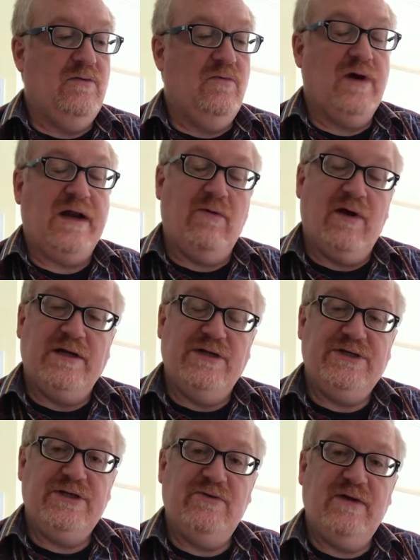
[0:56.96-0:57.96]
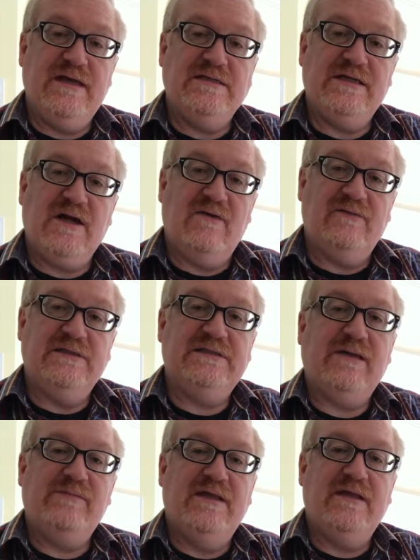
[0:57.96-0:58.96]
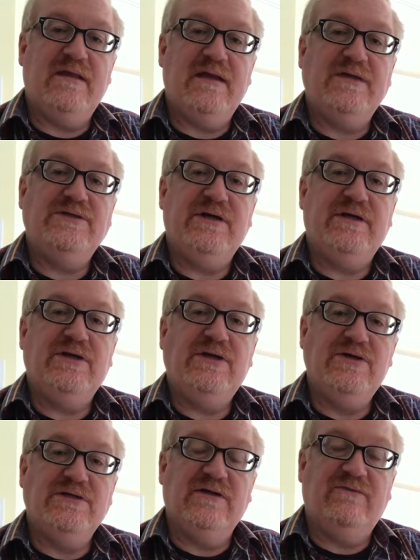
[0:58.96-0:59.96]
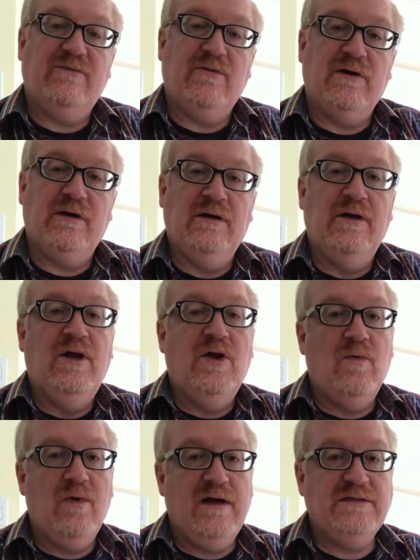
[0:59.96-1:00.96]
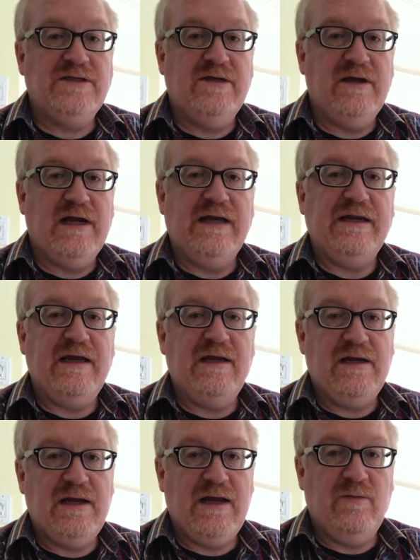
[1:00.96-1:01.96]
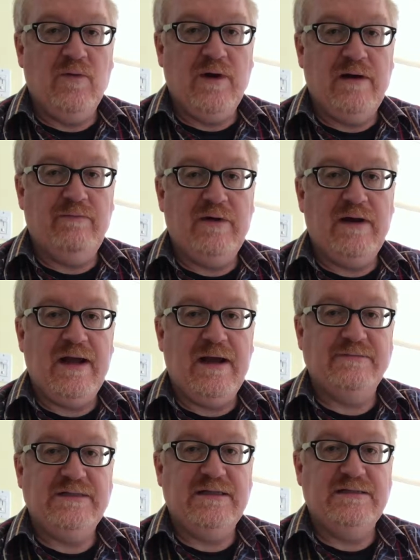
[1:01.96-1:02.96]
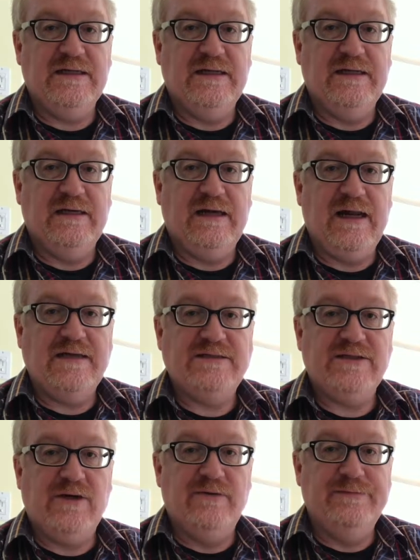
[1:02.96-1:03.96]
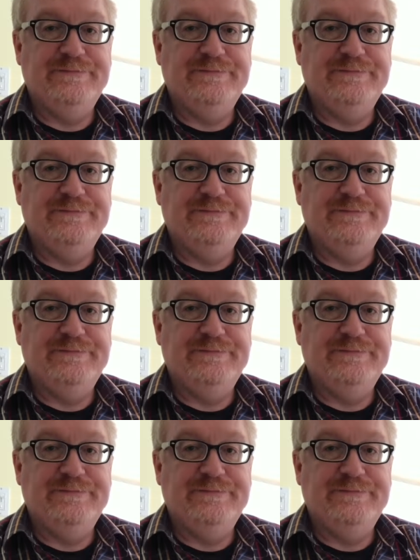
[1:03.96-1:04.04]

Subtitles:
what I want to do is cover some of the things you can use it for, where it's a good idea, and where perhaps it's a little less so.